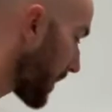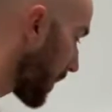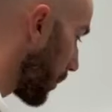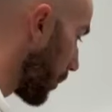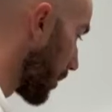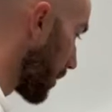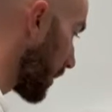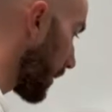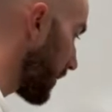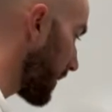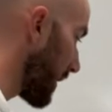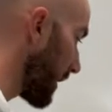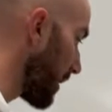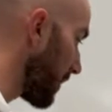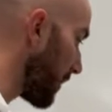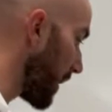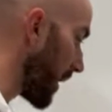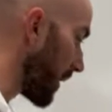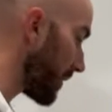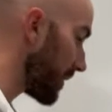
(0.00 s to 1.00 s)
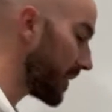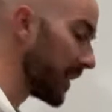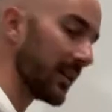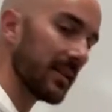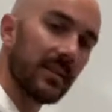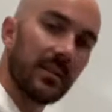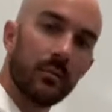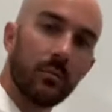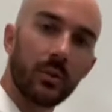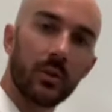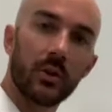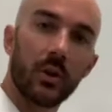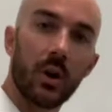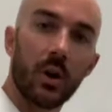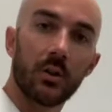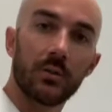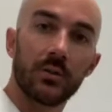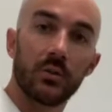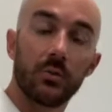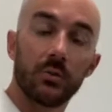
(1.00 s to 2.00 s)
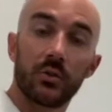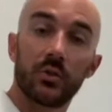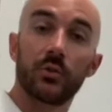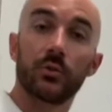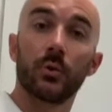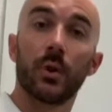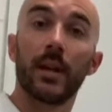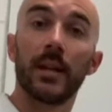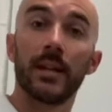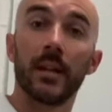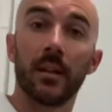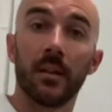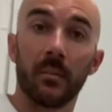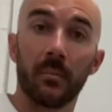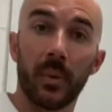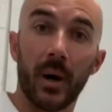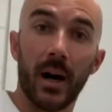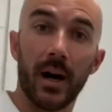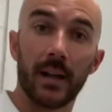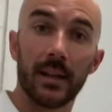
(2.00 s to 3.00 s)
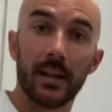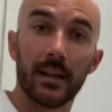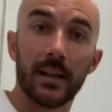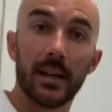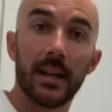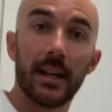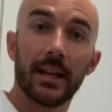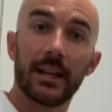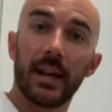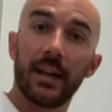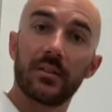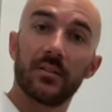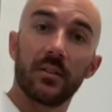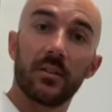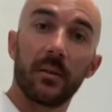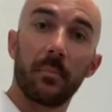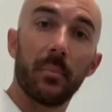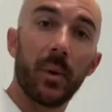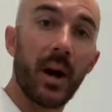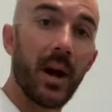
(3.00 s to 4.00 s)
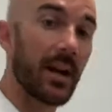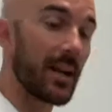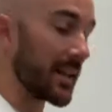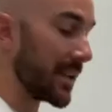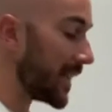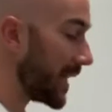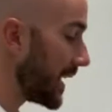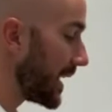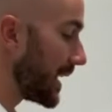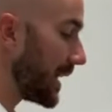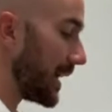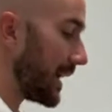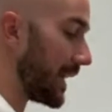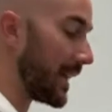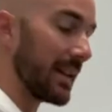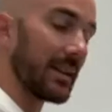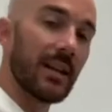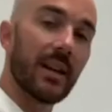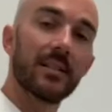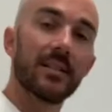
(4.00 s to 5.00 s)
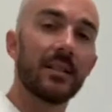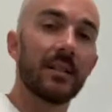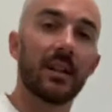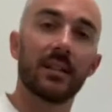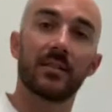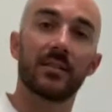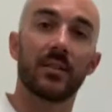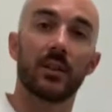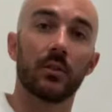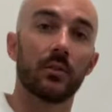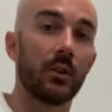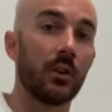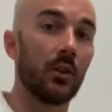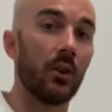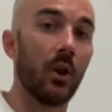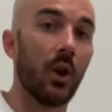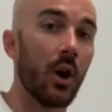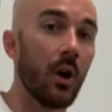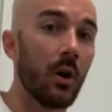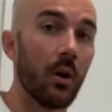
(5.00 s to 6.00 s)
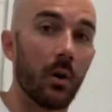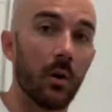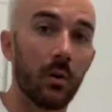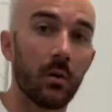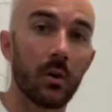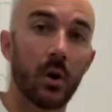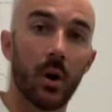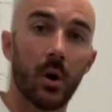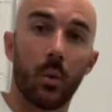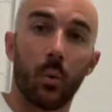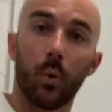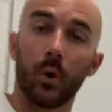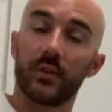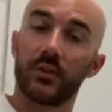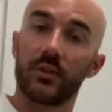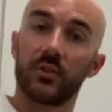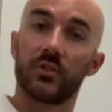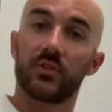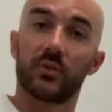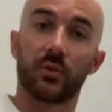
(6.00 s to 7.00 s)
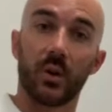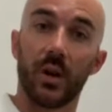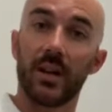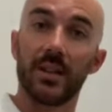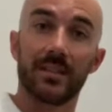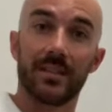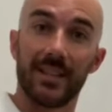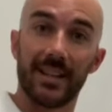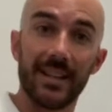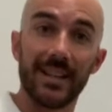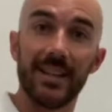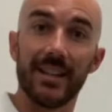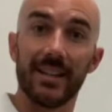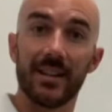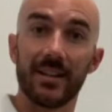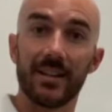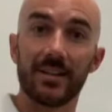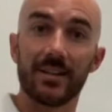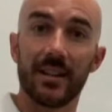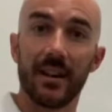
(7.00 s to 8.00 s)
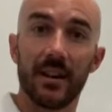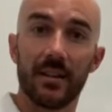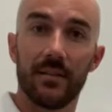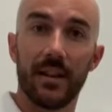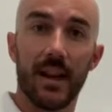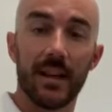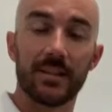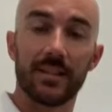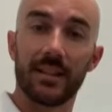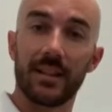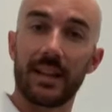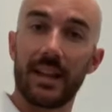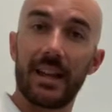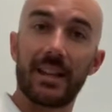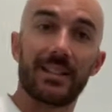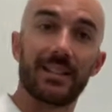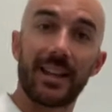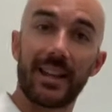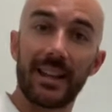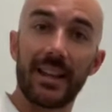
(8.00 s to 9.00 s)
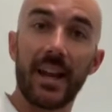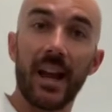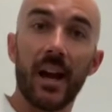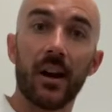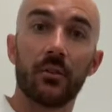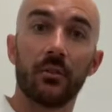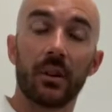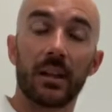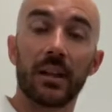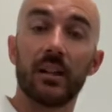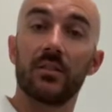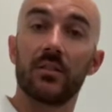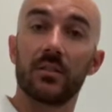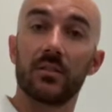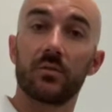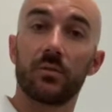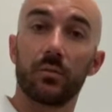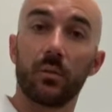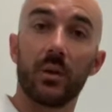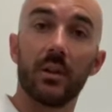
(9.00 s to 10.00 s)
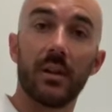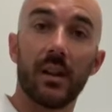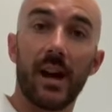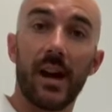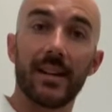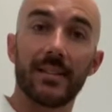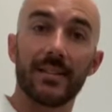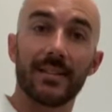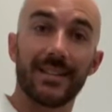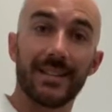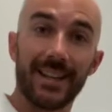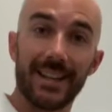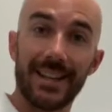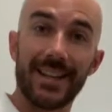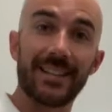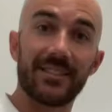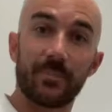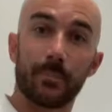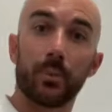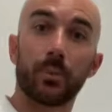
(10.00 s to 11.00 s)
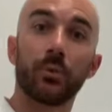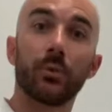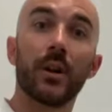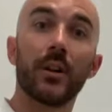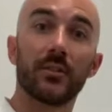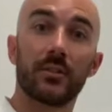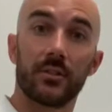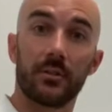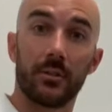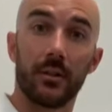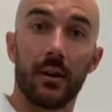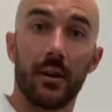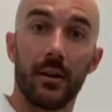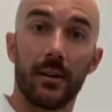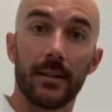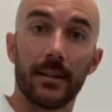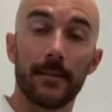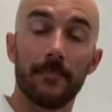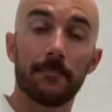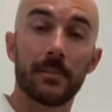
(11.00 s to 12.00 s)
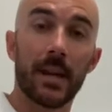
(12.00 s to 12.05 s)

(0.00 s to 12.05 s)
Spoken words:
We're going to think about this in regard to strain on the body. Okay, so the body, it doesn't necessarily know what the stress is that it's encountering. It just realizes that it's pressure on it.